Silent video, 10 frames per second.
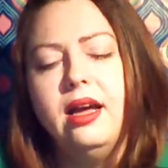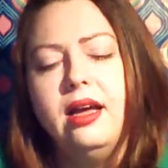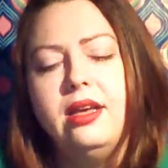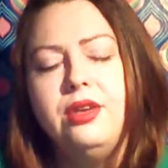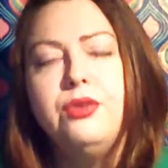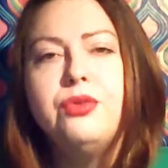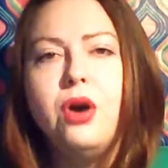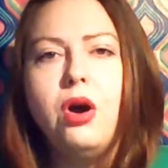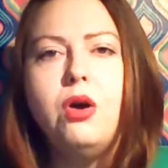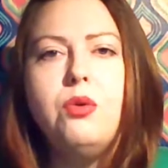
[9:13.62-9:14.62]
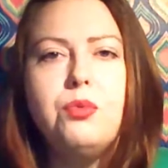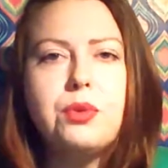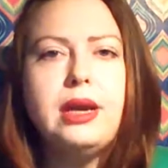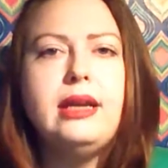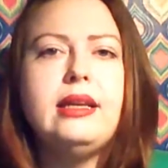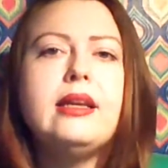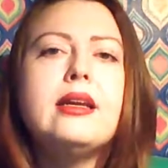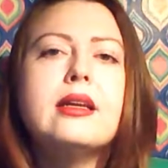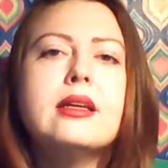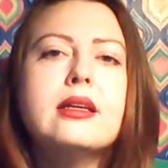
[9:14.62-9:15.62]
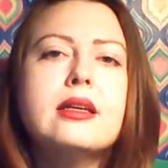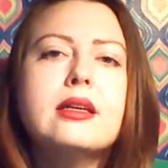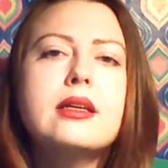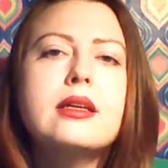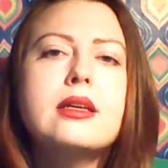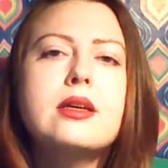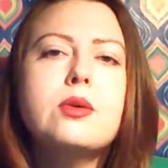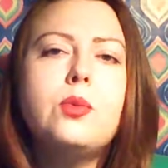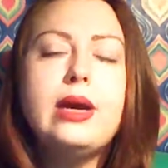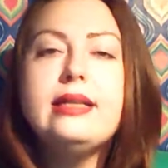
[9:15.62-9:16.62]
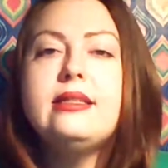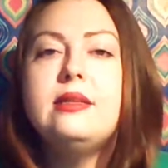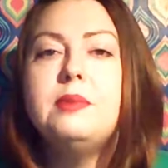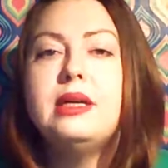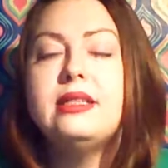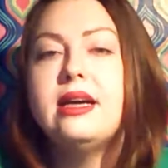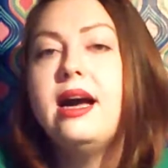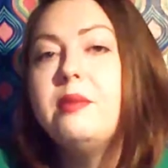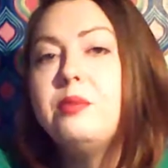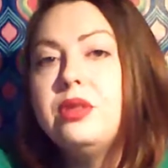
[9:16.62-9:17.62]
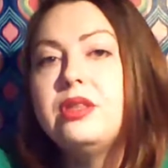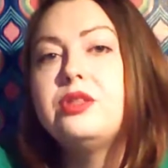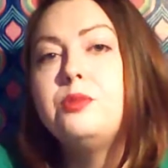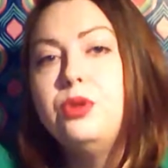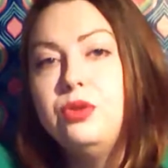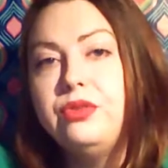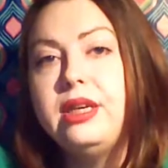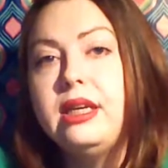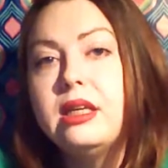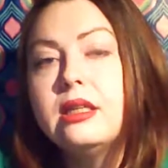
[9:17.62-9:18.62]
You've already wasted my time with this movie.